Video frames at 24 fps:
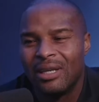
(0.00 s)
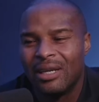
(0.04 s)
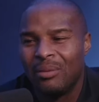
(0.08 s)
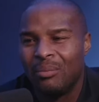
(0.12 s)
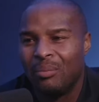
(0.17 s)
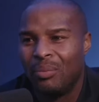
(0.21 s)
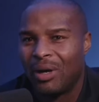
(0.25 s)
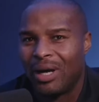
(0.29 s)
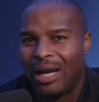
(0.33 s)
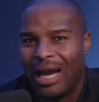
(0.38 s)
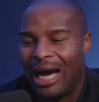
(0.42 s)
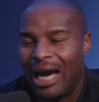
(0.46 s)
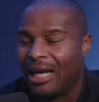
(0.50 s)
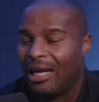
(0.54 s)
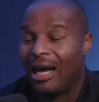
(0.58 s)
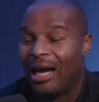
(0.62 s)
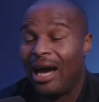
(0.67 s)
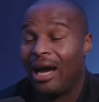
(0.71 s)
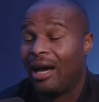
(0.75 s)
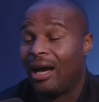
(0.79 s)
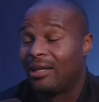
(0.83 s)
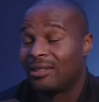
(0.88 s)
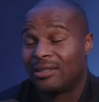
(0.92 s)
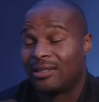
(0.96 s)
But
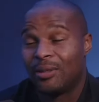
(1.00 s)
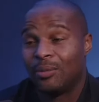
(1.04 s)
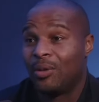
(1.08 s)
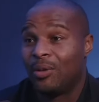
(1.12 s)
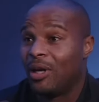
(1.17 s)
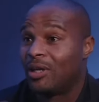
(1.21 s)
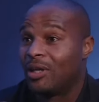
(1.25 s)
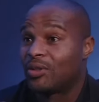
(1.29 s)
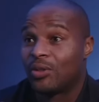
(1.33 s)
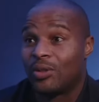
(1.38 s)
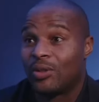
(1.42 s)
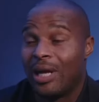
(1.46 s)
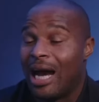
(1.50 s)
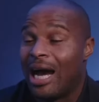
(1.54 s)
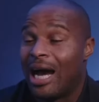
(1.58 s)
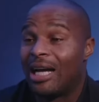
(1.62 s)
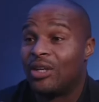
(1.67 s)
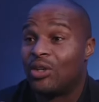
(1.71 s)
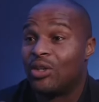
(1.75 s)
I to be honest with you, I